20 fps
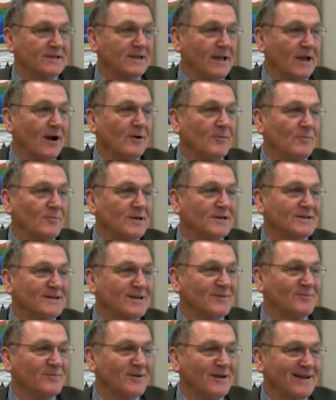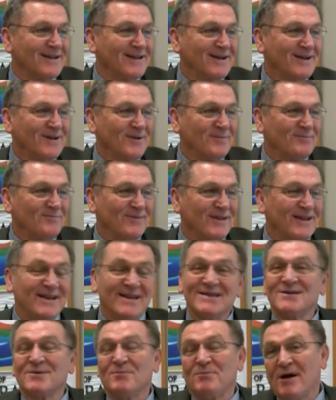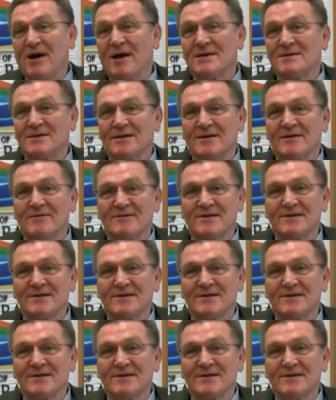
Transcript: They are busy, but it is a positive.